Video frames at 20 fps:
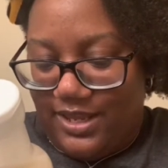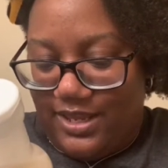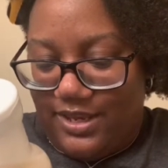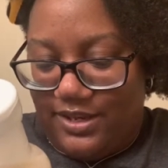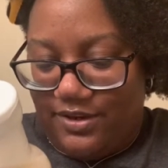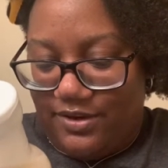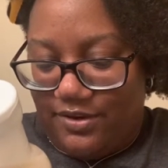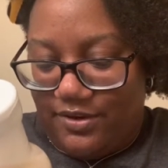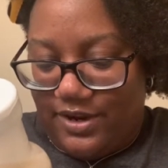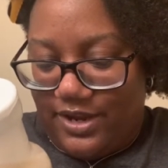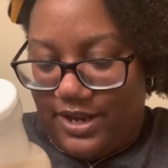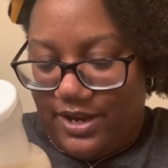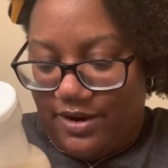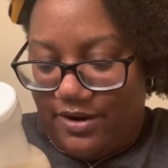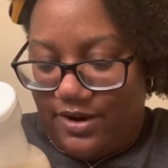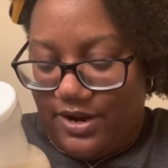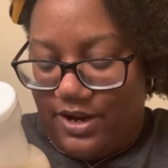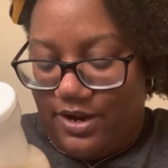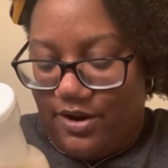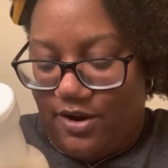in your
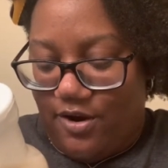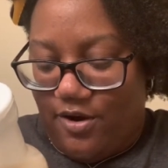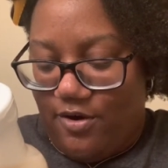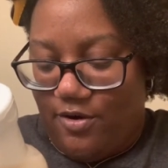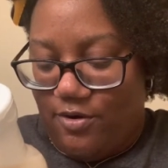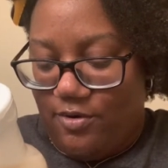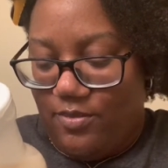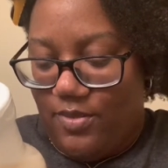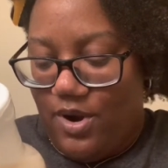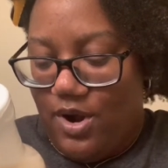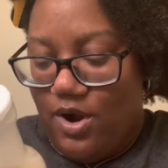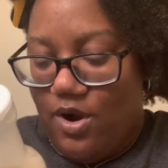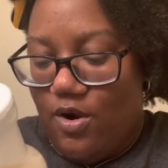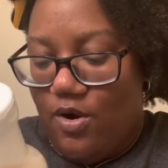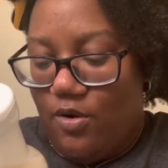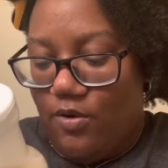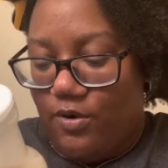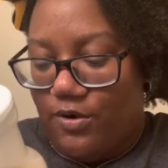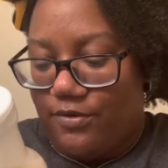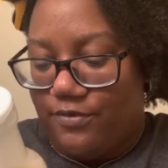hair and comb
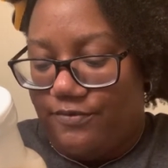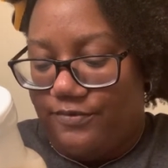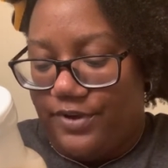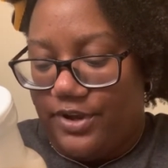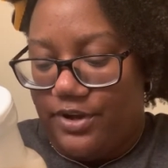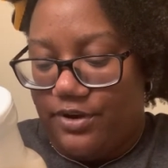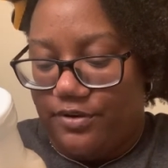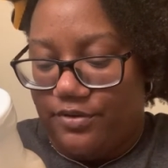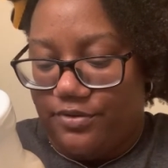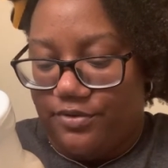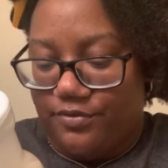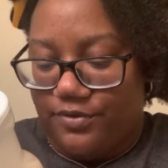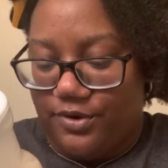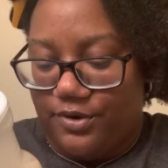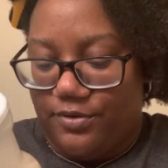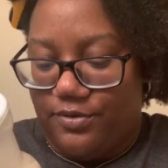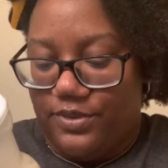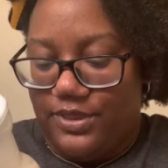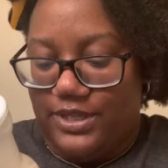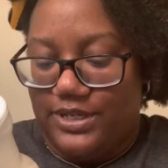or finger
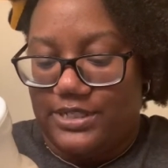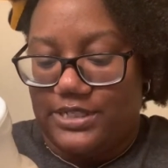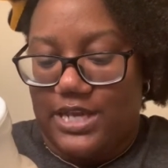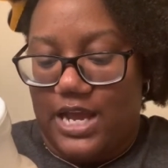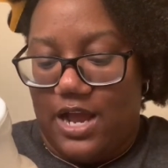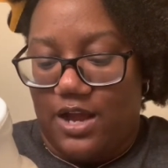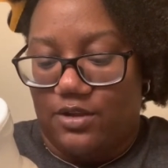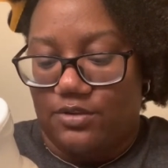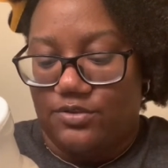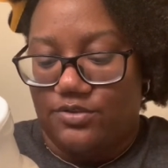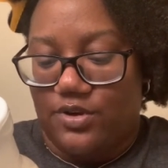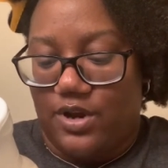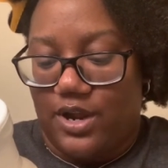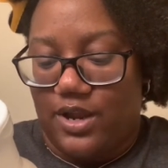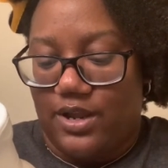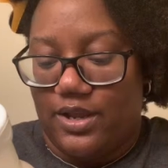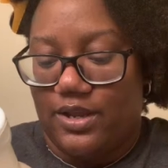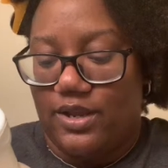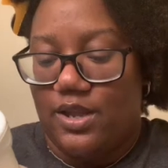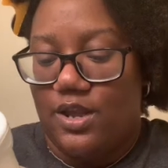through, then towel
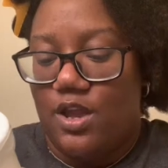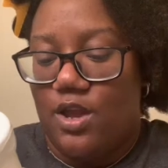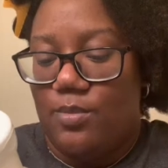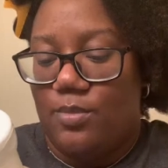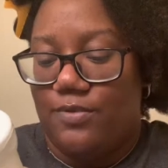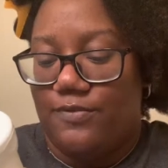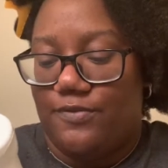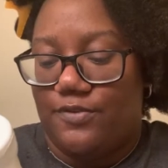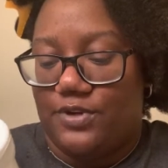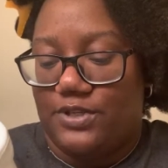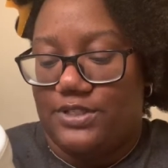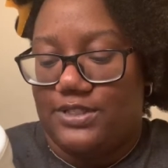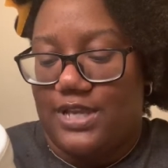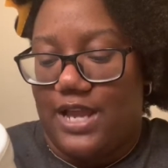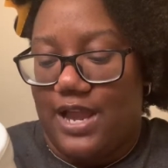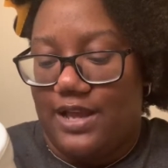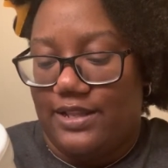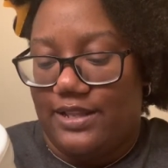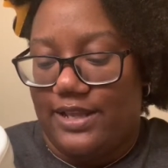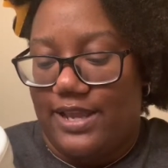dry before
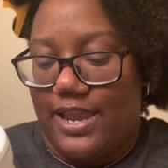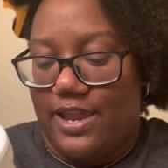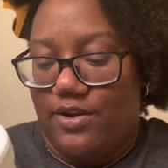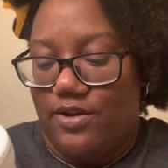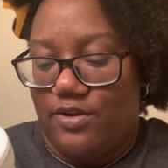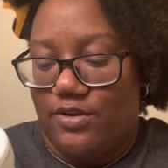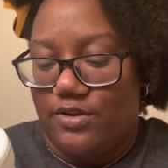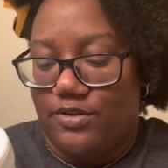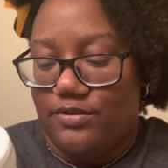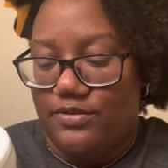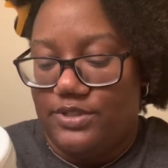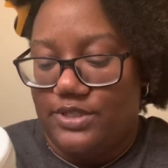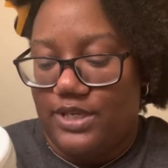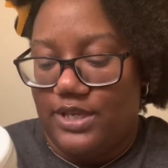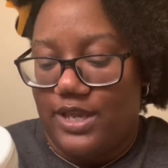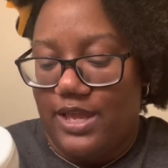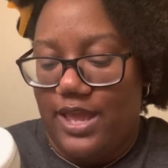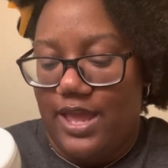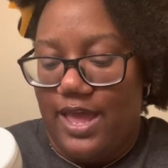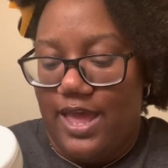styling in or
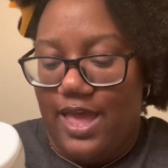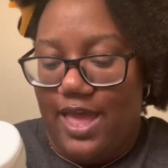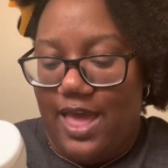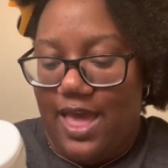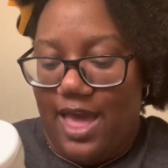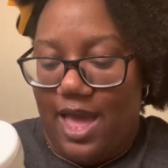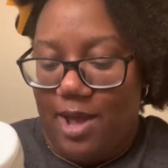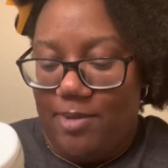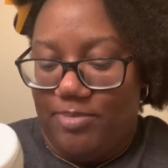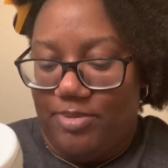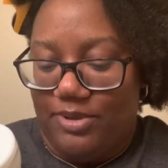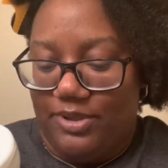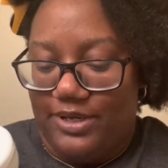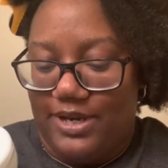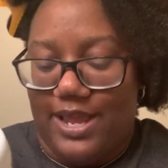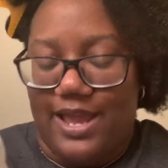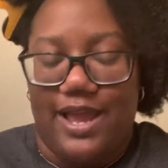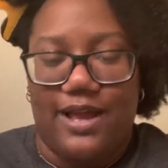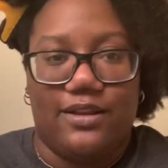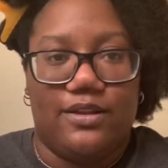using an apple
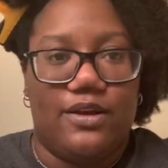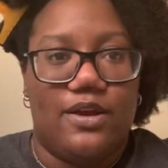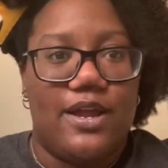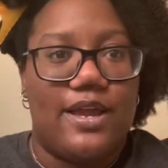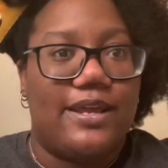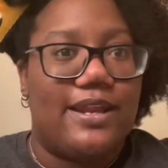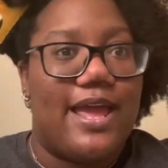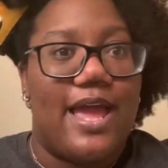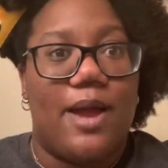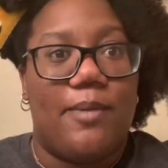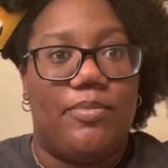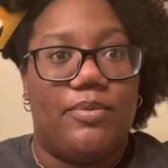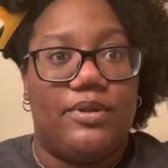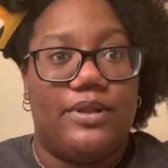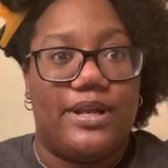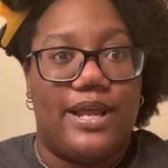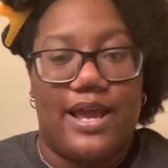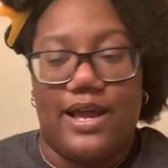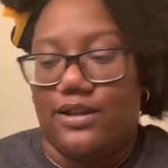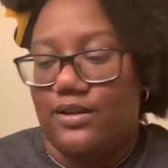
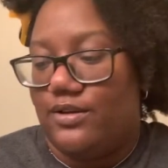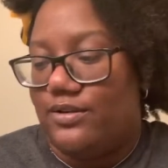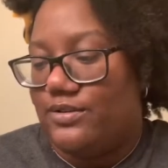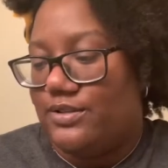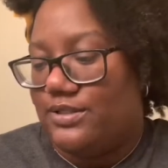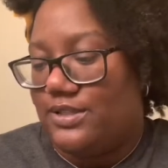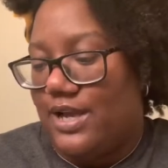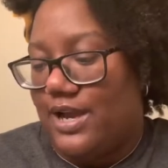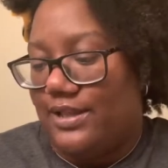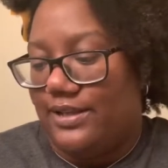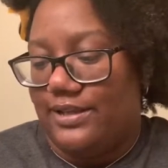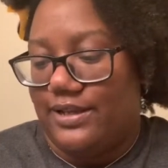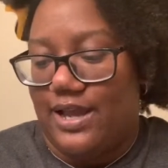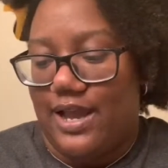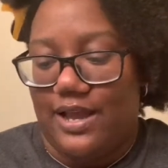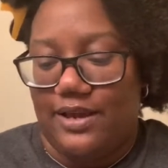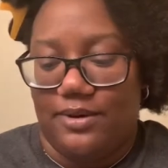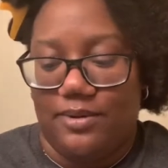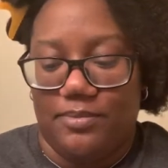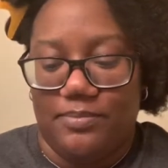and aloe styling
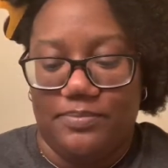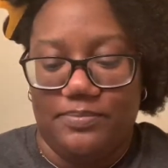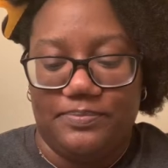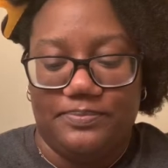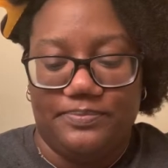item.